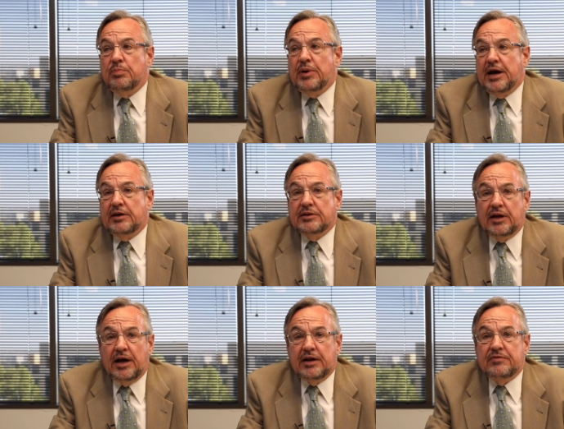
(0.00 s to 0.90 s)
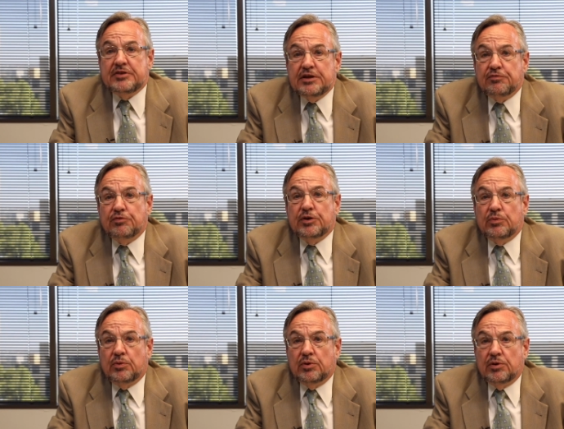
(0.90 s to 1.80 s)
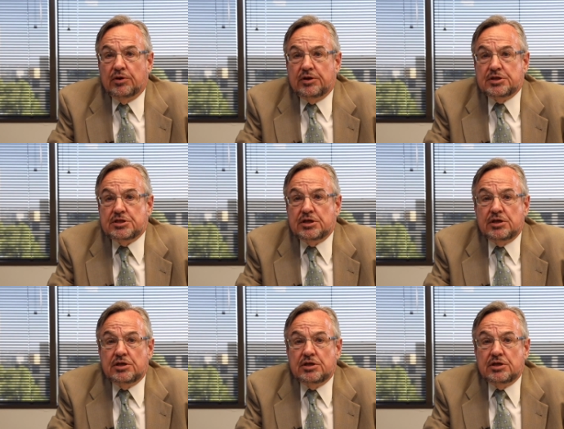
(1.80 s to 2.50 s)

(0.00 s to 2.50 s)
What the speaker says: by a lot of different words